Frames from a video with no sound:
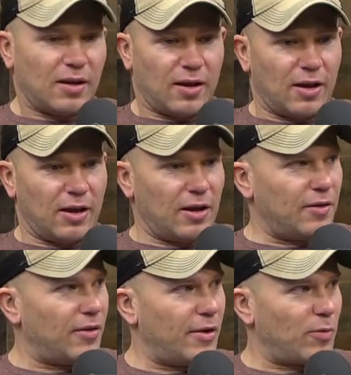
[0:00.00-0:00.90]
And
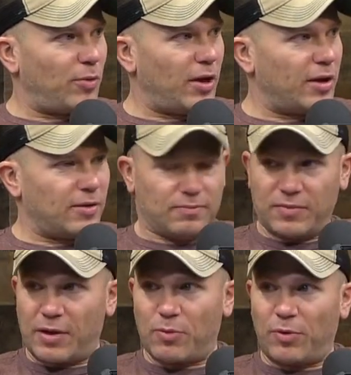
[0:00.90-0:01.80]
then they would play
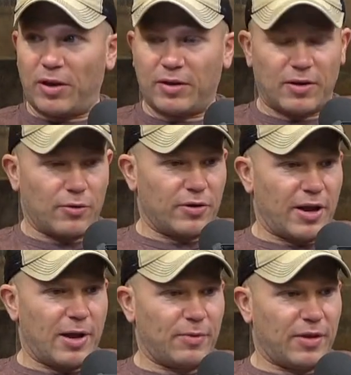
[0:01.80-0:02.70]
Notre
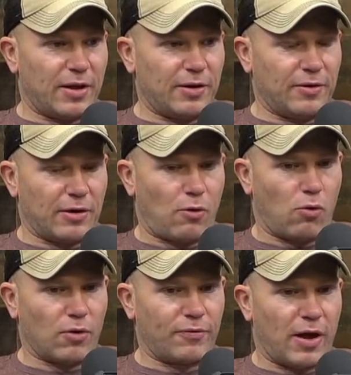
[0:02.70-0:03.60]
Dame in that
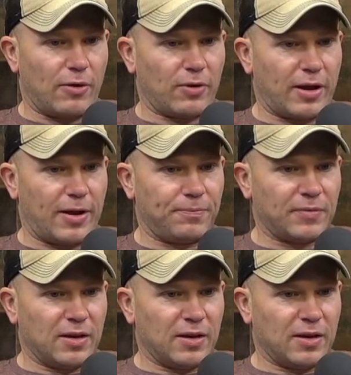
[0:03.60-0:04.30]
quarterfinal game.